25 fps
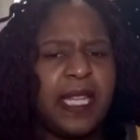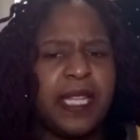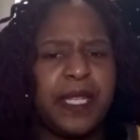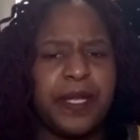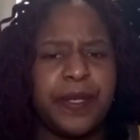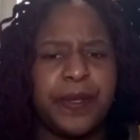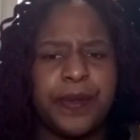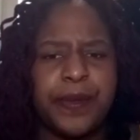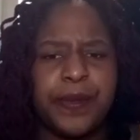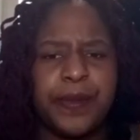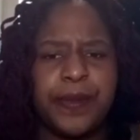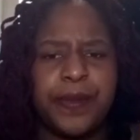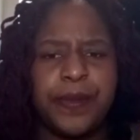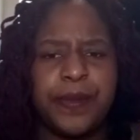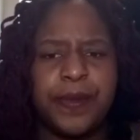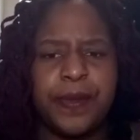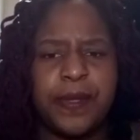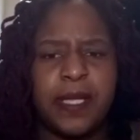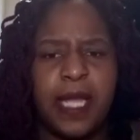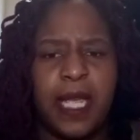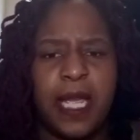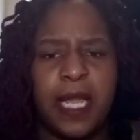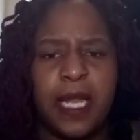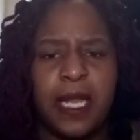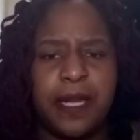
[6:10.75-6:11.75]

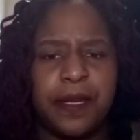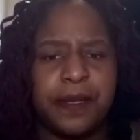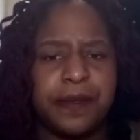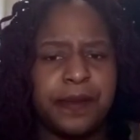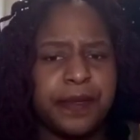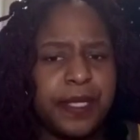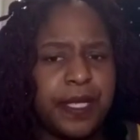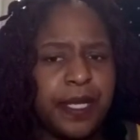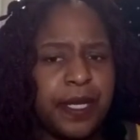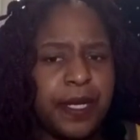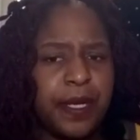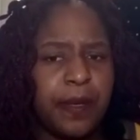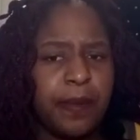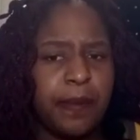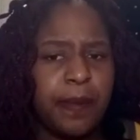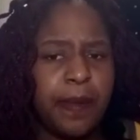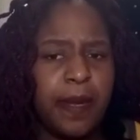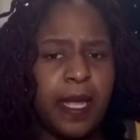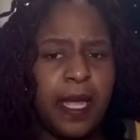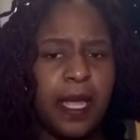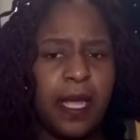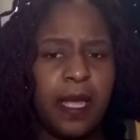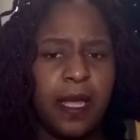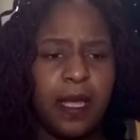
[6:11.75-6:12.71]
clinicals at long-term